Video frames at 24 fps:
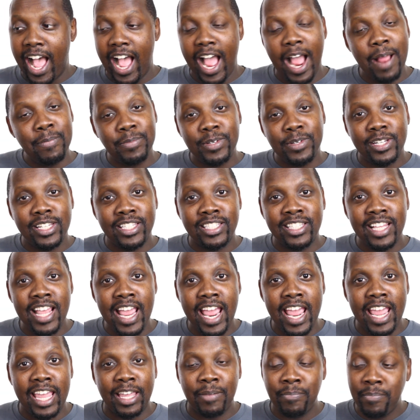I'm just
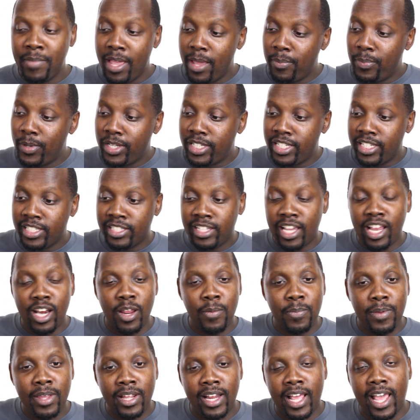saying, maybe she's
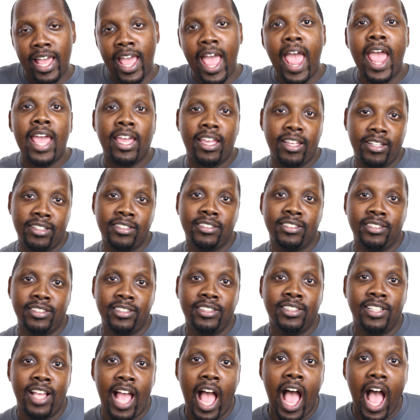gonna be like, hey,
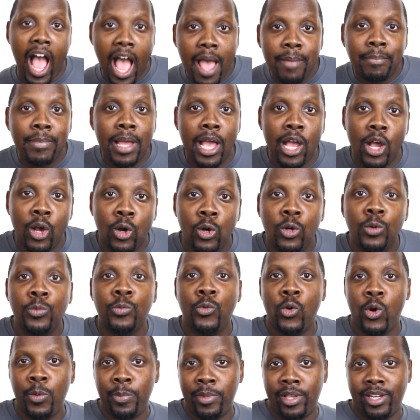I'm my
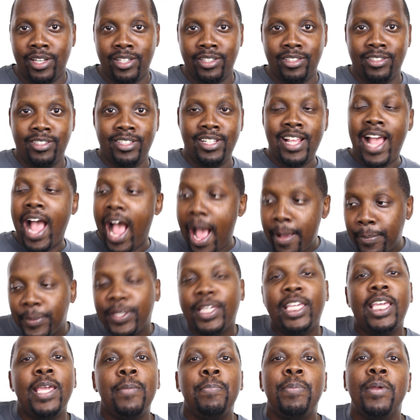own woman. I'm
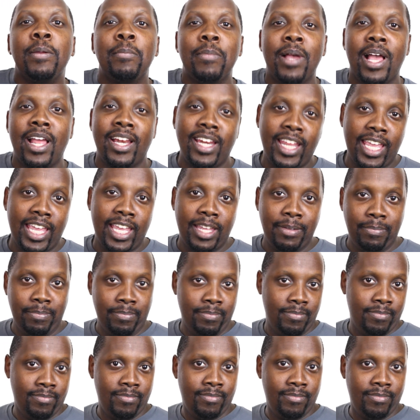keeping my name.